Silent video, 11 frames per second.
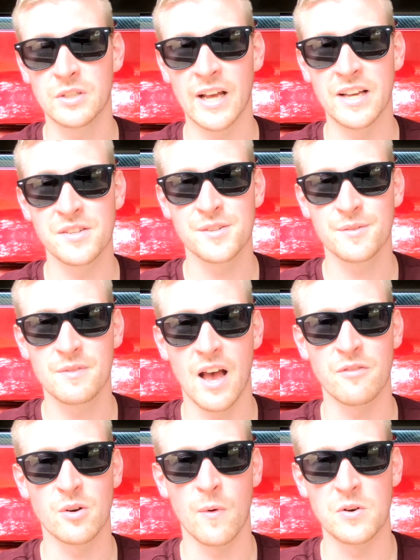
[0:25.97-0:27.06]
days
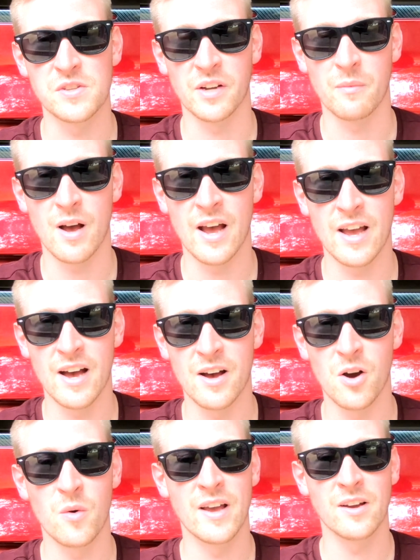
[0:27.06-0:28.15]
after purchasing my
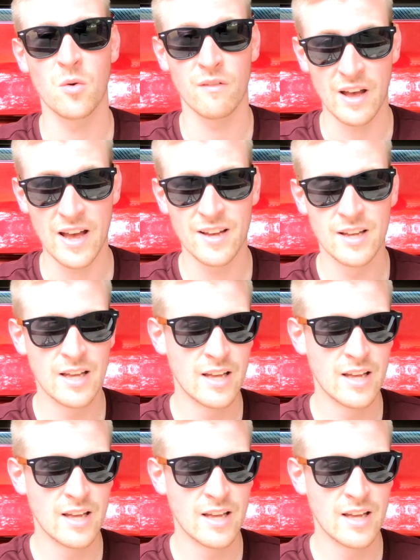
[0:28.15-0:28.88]
08 Corvette,